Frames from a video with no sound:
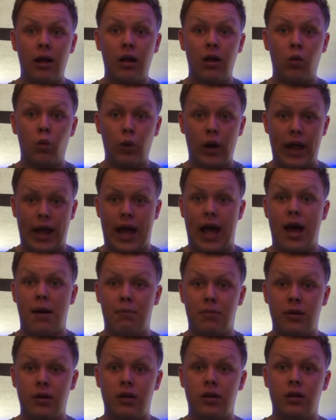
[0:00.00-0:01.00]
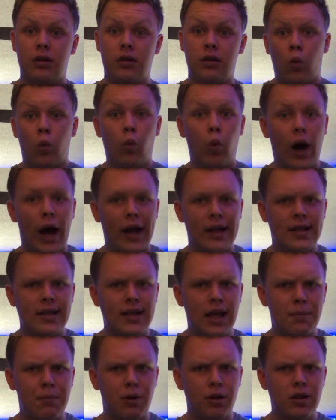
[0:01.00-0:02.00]
when it happened. Why did they
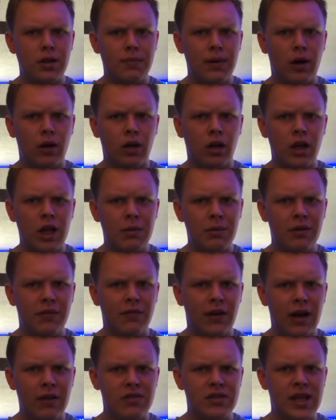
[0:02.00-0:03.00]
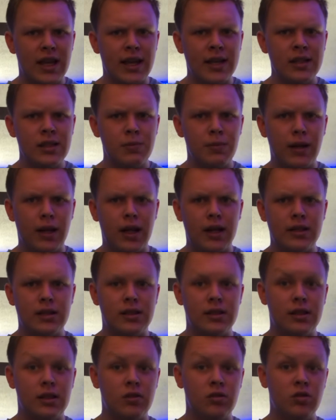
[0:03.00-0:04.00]
put the belt on him in 5 seconds?
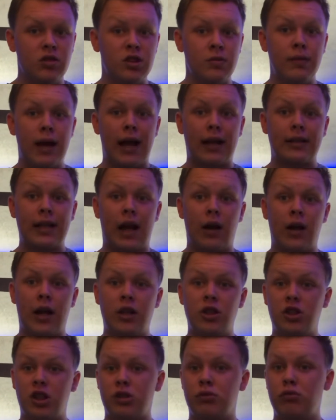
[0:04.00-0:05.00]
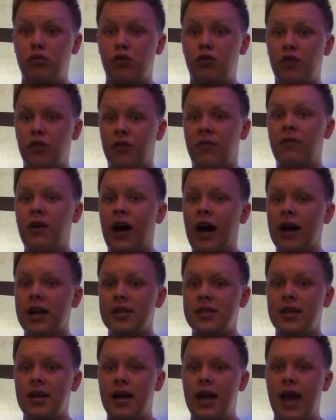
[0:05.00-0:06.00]
Because SmackDown had just moved to Fox,
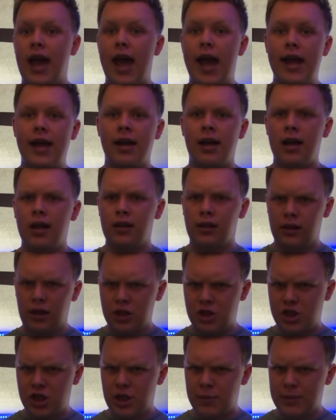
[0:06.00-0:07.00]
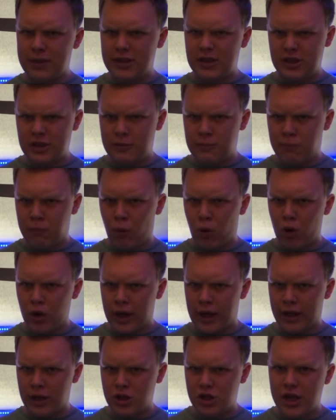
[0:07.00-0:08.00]
a legitimate
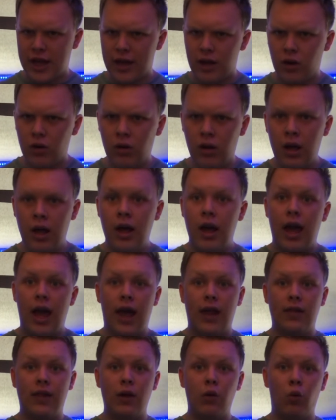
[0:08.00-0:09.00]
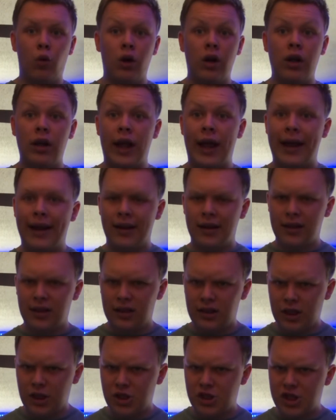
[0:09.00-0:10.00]
sporting channel, and they wanted a
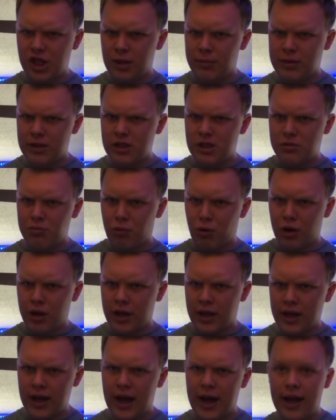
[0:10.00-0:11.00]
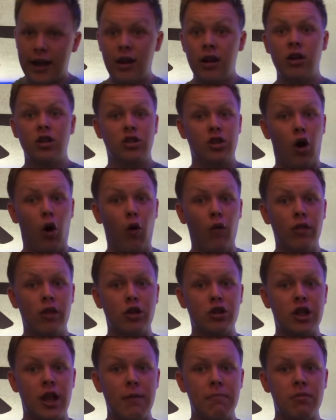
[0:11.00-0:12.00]
legitimate sporting guy to hold their
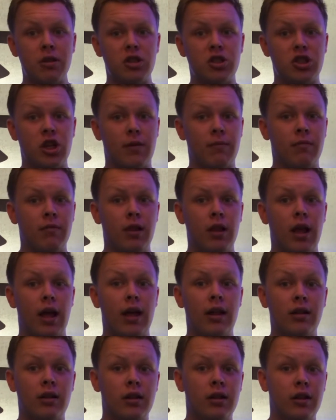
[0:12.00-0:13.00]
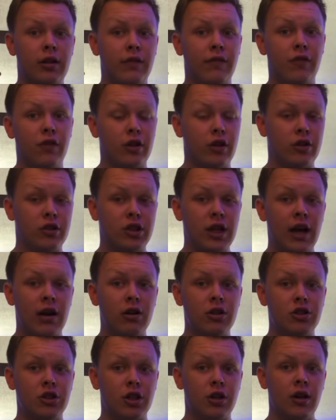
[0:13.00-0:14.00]
championship. And for their
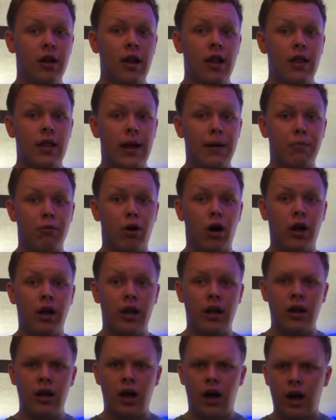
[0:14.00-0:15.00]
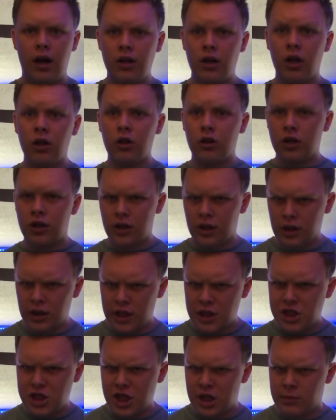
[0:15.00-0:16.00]
challenger, they brought in another
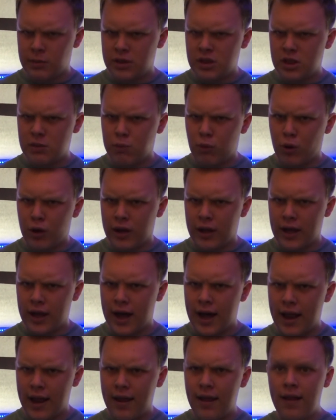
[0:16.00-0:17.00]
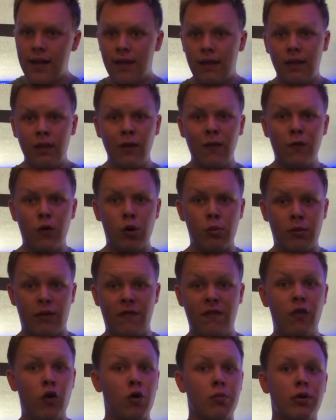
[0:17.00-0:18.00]
legitimate sporting guy in the form of
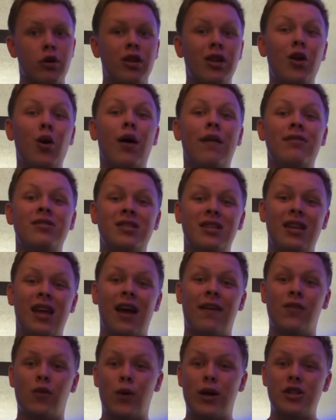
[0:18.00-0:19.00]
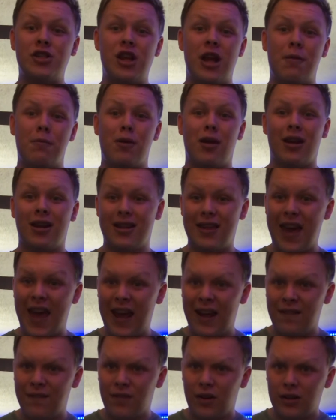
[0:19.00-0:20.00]
former UFC heavyweight champion
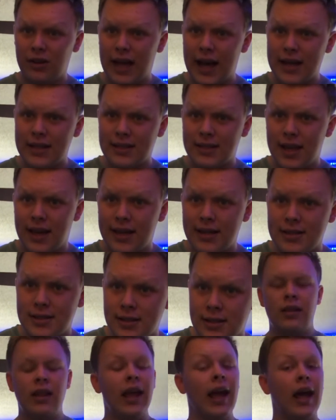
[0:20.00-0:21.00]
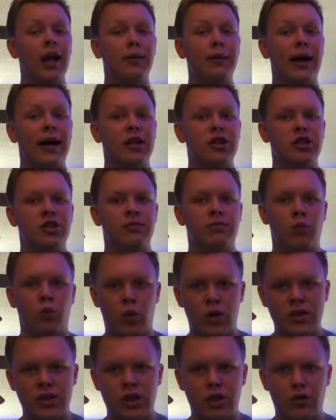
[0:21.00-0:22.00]
Cain Velasquez. They had a match,
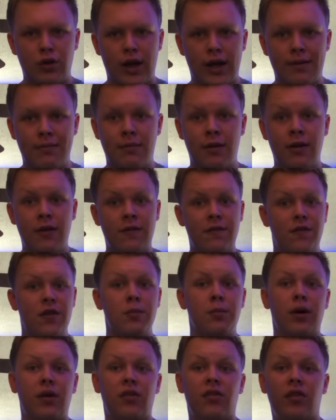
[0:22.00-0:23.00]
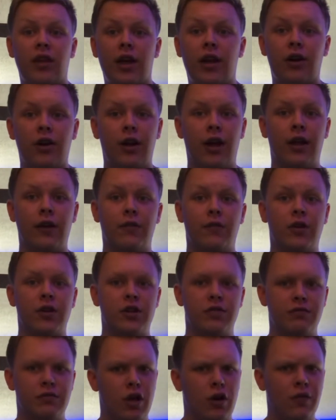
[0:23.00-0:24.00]
wasn't great. A few months later, in front
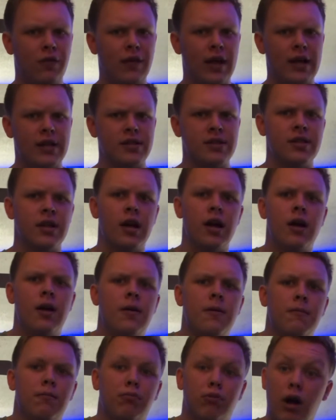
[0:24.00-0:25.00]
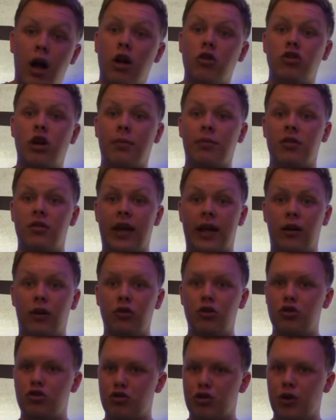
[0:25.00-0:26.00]
of no fans, Brock dropped the title to
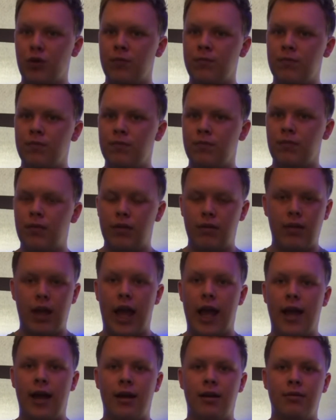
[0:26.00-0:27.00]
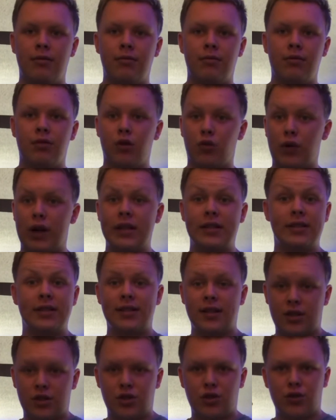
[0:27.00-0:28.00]
Drew. And the rest is
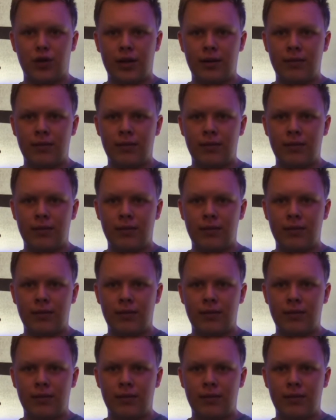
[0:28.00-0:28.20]
history.